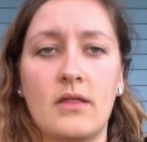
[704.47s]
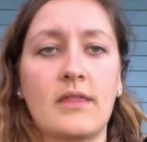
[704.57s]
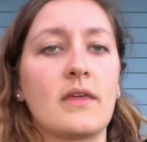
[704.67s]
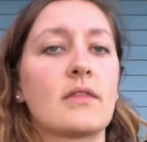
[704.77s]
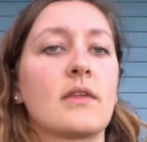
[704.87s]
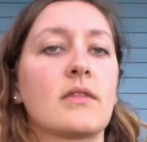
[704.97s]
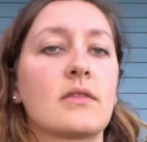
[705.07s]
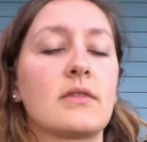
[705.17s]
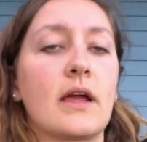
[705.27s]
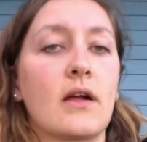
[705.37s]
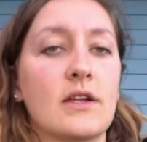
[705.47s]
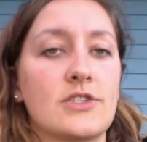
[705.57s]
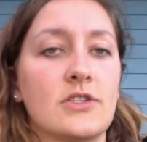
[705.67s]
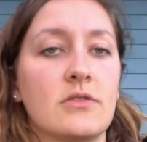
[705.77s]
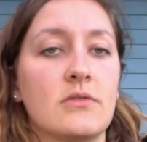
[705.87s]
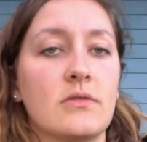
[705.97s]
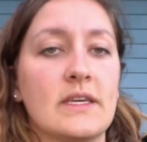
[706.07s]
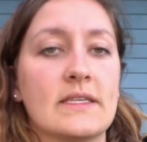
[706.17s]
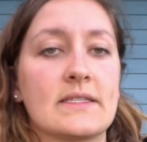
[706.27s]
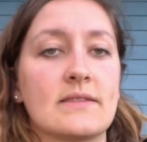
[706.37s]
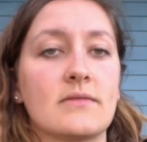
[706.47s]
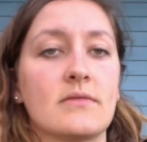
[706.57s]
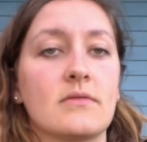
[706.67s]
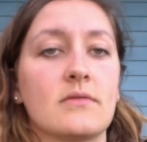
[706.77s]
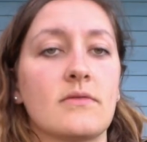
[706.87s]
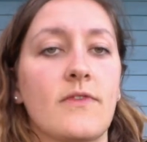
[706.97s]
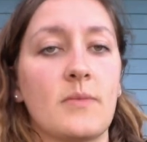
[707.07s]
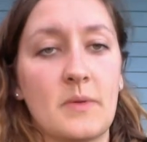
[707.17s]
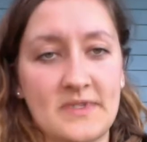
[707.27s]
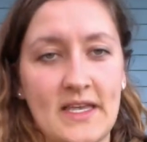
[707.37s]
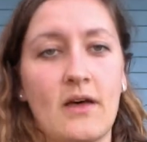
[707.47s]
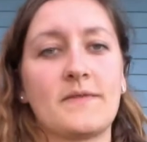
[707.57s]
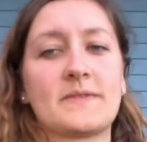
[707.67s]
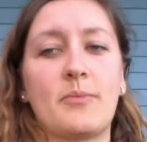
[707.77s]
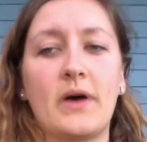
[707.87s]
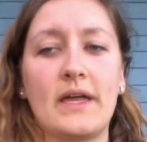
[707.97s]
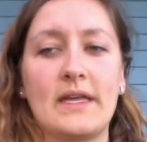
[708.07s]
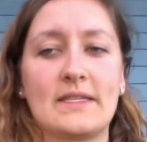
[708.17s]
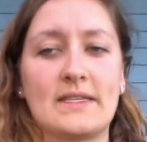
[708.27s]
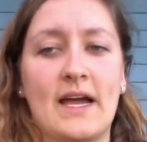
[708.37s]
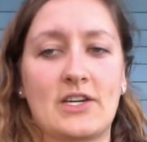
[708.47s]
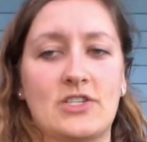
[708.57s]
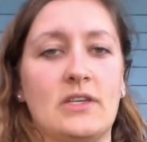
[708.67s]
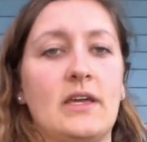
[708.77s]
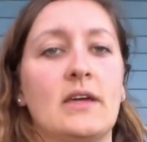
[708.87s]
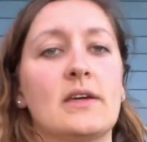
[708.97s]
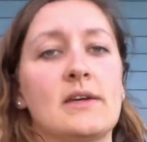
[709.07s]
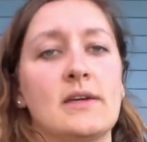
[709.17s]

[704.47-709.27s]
think that their issue is from themselves, but it's actually